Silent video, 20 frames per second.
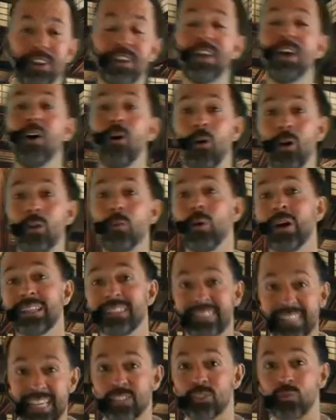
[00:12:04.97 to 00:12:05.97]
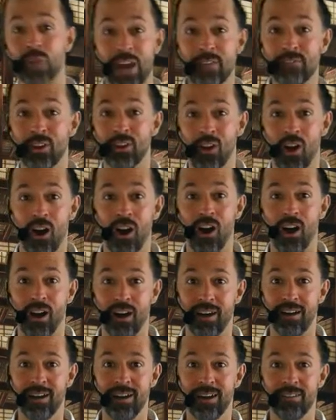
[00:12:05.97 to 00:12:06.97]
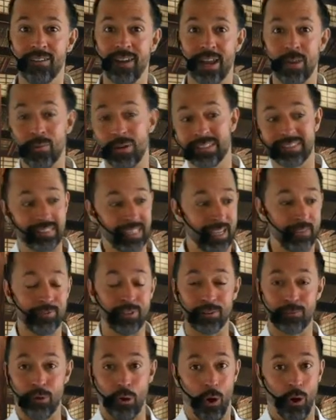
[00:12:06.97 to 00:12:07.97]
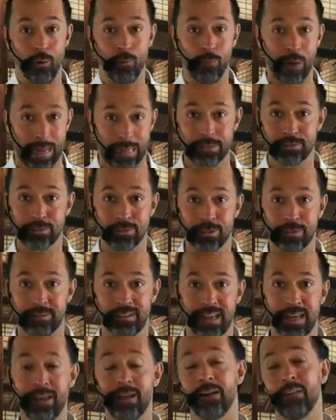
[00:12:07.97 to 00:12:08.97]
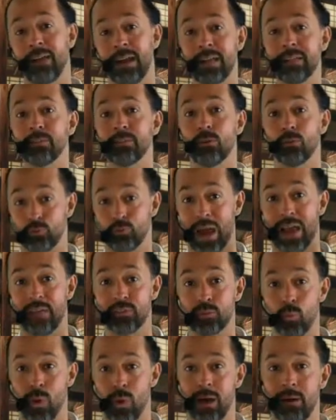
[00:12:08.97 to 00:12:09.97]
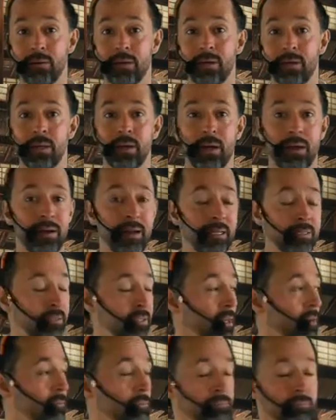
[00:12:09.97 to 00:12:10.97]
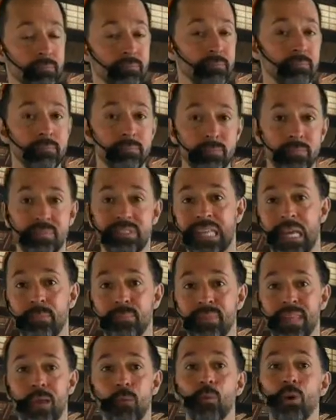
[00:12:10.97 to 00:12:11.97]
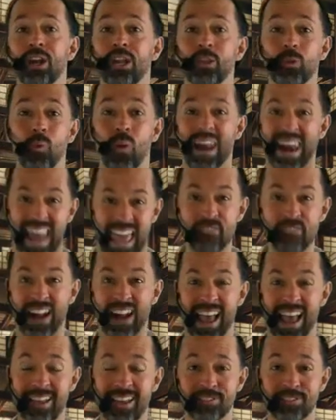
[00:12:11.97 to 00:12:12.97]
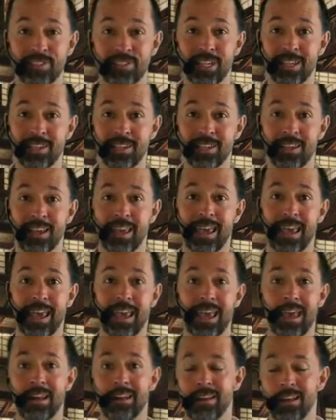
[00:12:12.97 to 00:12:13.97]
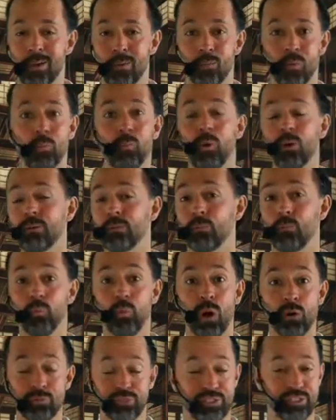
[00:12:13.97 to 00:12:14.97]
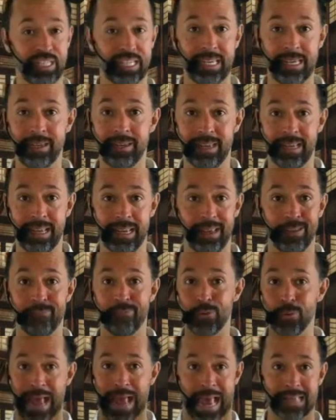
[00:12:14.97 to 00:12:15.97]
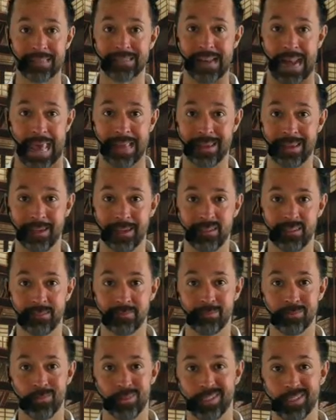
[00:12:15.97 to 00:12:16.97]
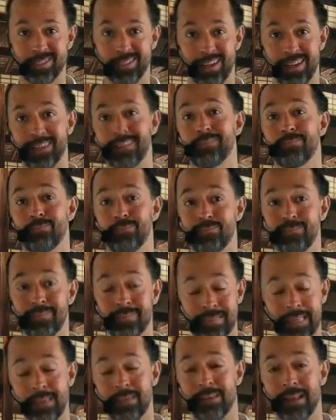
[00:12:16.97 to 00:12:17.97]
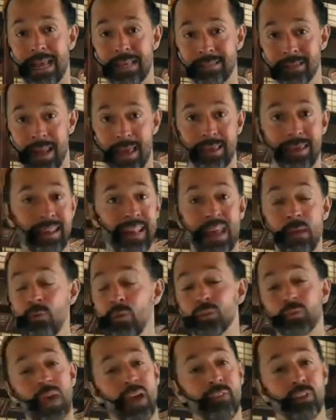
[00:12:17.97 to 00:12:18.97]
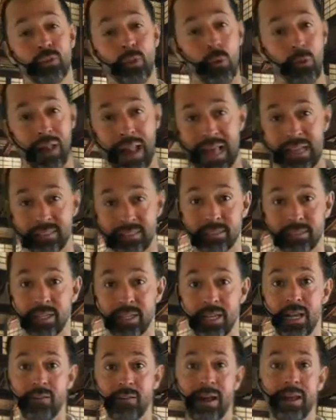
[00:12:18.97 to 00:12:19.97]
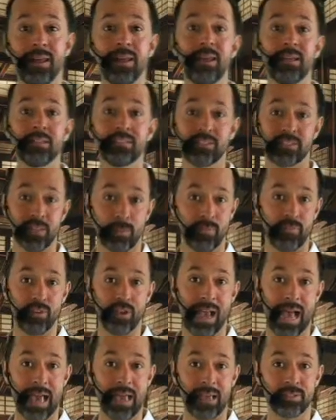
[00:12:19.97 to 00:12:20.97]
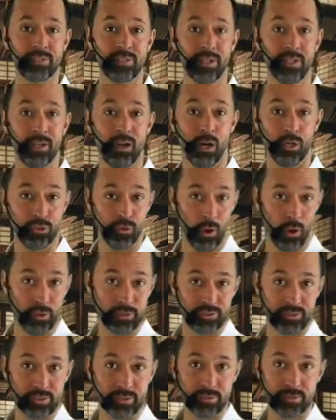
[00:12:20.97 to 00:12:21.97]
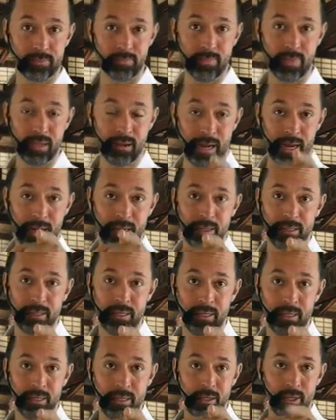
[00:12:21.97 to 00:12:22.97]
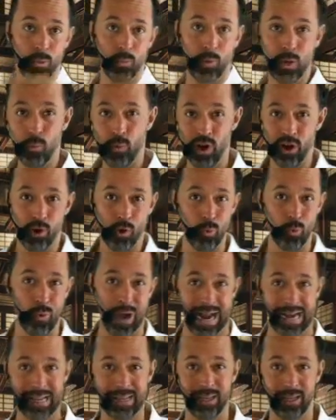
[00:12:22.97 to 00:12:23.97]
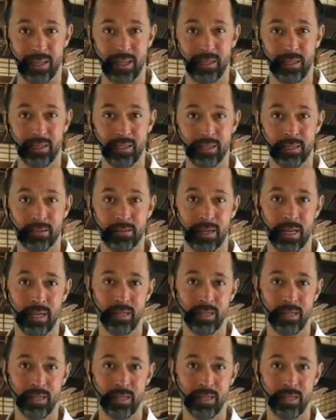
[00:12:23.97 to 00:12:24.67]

or you want to test drive the car, right? You want to see if the car rides good, right? All right, or drives well, all right. So same thing. We're gonna do our live class, and we'll see if you guys like it, which I think you guys like it. And we also have adult classes, right? Some of you guys, adults, right? You don't want to wear a karate gi, right?